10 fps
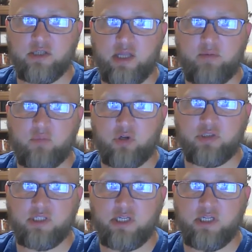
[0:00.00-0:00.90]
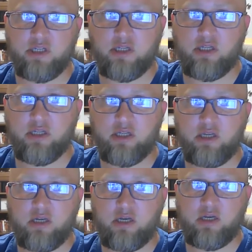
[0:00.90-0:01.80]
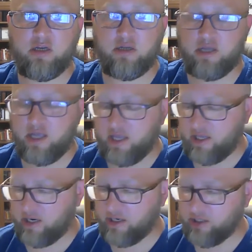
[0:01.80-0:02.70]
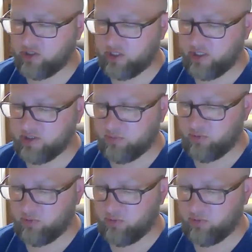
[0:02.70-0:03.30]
and mercy. And it's a